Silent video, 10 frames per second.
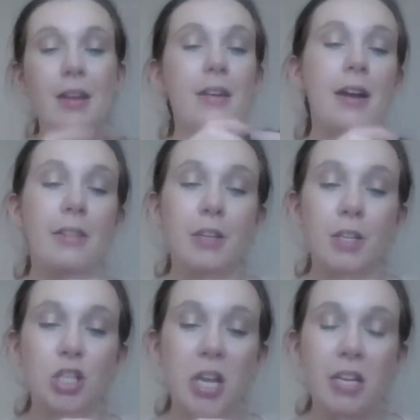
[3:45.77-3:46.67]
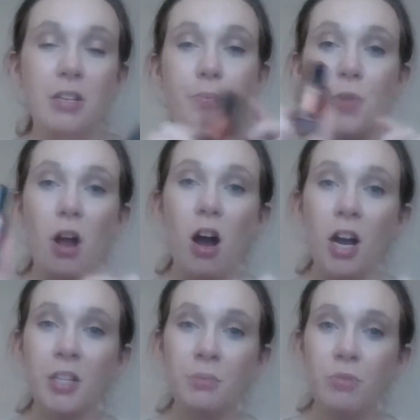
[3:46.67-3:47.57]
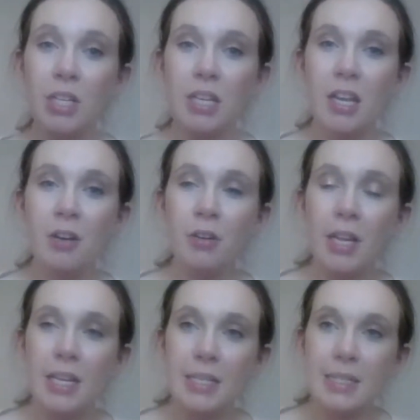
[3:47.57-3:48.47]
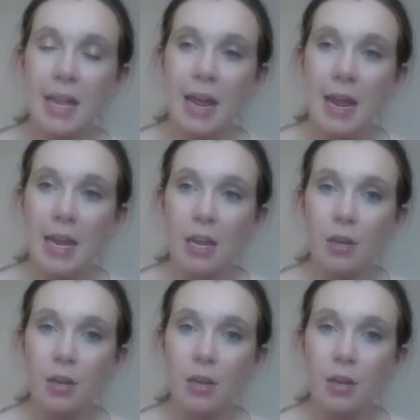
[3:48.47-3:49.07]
The shade Autumn right here is a